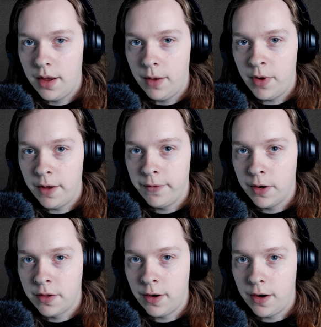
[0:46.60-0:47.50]
When I
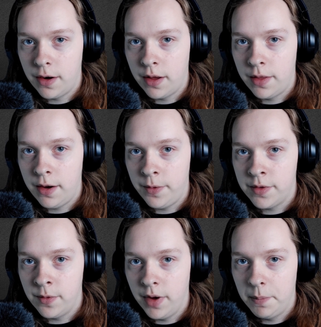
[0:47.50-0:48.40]
first heard that it was
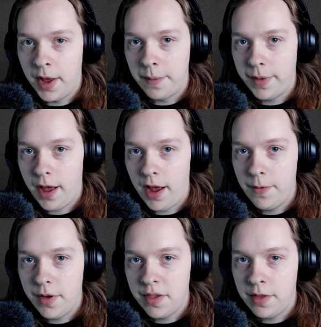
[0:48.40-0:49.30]
a web app, I
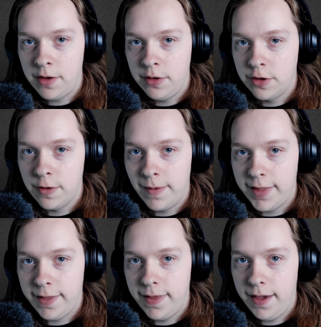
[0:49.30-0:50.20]
wasn't too sure what
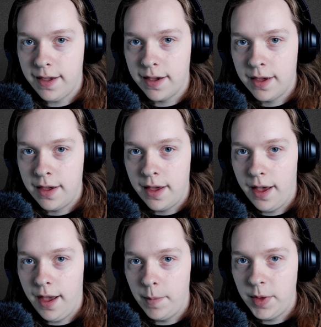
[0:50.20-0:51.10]
to think.
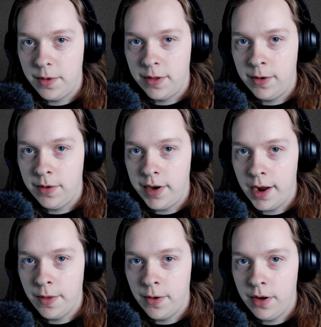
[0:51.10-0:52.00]
I'm used to
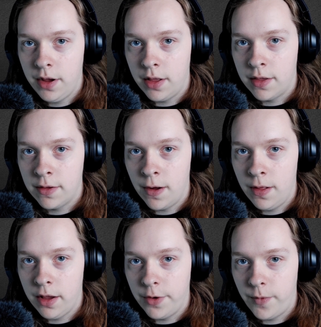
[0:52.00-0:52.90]
downloading,
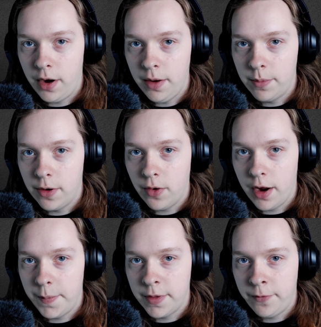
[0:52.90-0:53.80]
installing, and running
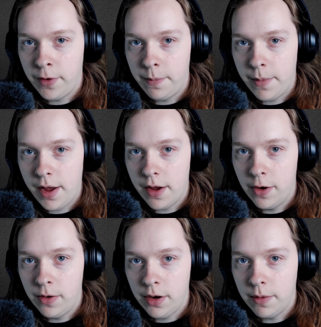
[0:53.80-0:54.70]
programs from my
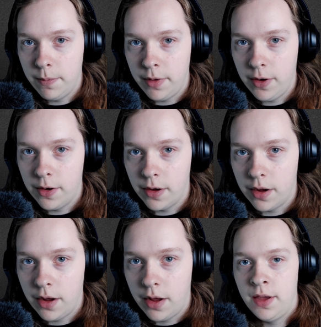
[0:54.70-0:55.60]
own computer.
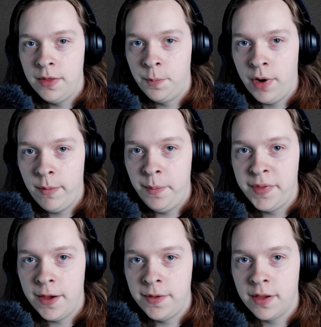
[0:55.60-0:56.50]
The problems
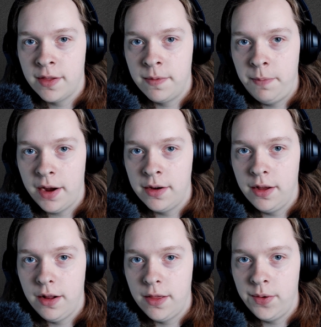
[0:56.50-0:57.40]
I was
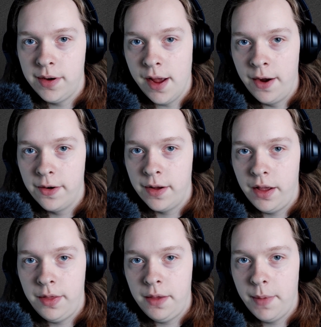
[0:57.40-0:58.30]
expecting to encounter
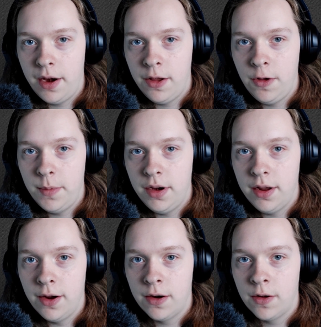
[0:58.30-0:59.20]
in the MetaHuman
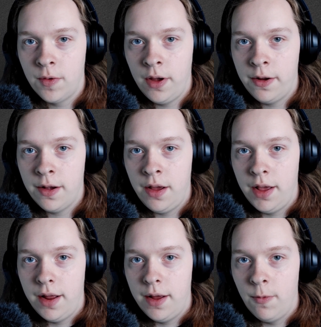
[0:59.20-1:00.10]
Character Creator
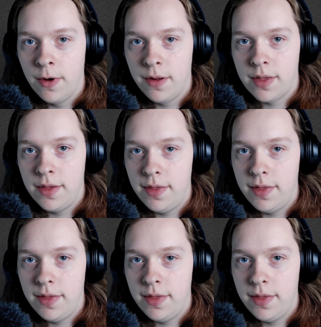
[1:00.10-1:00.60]
weren't